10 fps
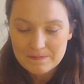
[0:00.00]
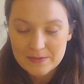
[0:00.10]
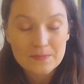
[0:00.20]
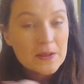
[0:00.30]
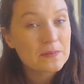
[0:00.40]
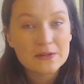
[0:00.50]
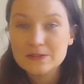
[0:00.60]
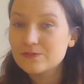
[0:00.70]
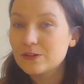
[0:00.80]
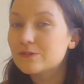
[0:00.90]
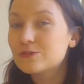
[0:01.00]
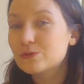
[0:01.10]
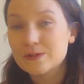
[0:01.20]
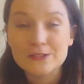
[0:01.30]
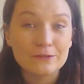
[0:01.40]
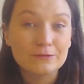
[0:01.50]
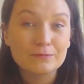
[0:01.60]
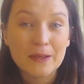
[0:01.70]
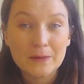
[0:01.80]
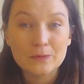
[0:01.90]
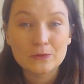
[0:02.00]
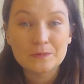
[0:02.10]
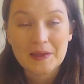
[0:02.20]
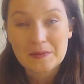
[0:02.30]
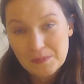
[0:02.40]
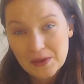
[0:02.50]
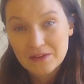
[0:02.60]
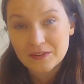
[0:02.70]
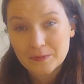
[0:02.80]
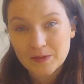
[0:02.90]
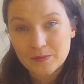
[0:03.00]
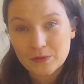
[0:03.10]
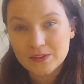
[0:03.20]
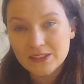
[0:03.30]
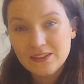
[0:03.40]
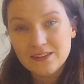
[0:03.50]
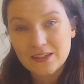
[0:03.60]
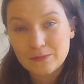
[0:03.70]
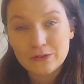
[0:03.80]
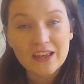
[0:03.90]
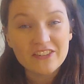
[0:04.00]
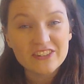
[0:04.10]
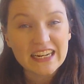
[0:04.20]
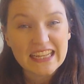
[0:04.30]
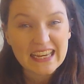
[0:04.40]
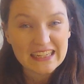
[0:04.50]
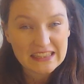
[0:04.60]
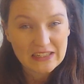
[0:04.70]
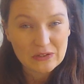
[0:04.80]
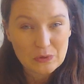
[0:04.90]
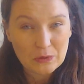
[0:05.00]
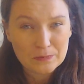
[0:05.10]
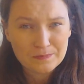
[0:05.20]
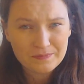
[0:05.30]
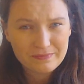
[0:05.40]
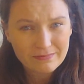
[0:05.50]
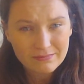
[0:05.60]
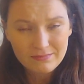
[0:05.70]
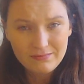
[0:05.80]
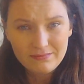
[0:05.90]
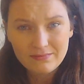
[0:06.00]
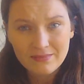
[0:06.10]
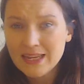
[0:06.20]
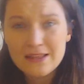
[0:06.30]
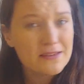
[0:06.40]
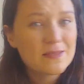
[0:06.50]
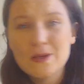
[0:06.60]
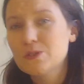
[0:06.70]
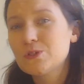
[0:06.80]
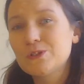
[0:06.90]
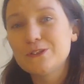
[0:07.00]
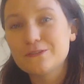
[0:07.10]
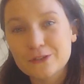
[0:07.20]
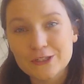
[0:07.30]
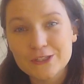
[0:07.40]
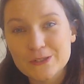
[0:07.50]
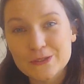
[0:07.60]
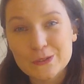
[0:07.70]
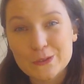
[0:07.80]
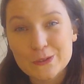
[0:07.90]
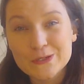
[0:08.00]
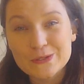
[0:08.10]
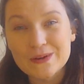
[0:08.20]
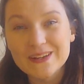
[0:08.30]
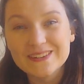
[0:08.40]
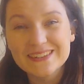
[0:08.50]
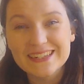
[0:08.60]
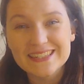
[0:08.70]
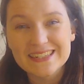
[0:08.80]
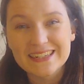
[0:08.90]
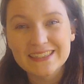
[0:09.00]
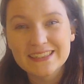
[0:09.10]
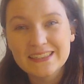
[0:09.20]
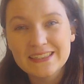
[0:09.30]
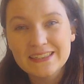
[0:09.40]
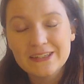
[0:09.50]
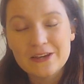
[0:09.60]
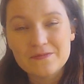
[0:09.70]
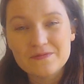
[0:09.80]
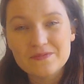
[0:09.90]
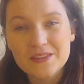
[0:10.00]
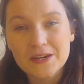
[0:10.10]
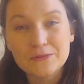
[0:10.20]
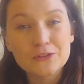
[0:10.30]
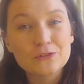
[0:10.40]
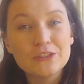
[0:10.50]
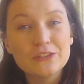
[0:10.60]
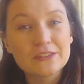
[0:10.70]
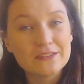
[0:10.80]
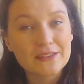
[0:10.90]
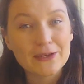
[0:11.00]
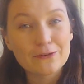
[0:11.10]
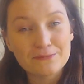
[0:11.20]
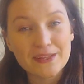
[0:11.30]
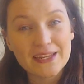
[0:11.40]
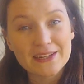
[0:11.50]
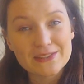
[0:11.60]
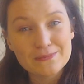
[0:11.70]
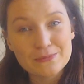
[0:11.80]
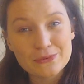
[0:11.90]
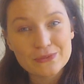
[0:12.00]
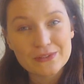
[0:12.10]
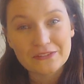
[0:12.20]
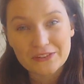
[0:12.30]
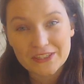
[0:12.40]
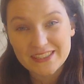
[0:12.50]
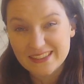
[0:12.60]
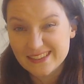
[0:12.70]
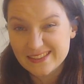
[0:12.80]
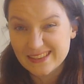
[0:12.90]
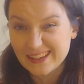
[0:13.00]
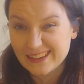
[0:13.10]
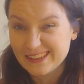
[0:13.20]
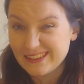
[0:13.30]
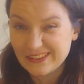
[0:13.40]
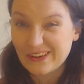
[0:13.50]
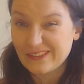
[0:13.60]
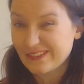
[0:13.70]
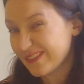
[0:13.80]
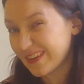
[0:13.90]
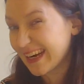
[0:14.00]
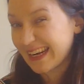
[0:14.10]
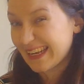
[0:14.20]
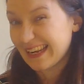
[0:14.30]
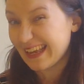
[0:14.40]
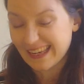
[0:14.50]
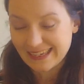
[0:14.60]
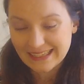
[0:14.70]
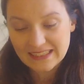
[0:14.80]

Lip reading: The Bible is full of stories of people, imperfect people, who definitely get things wrong. And I think that's true of Christians across the world, isn't it? I'm sure you can think of many examples of Christians that you don't really like.